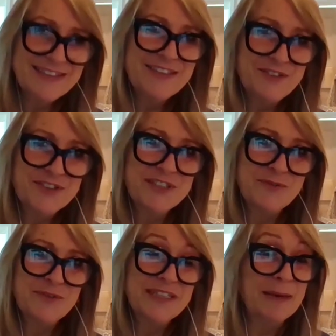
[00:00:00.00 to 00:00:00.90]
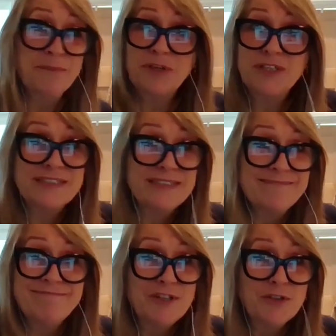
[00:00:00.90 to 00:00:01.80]
you still need that, because
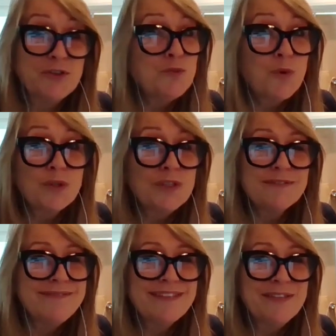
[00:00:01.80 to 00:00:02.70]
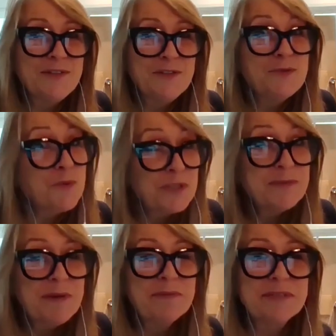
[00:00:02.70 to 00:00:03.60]
you'd want
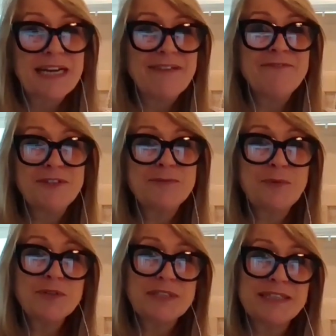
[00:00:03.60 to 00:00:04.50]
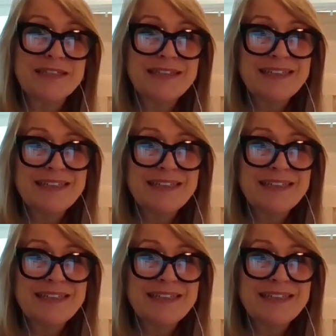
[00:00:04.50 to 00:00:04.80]
to be able to claim for your deposit,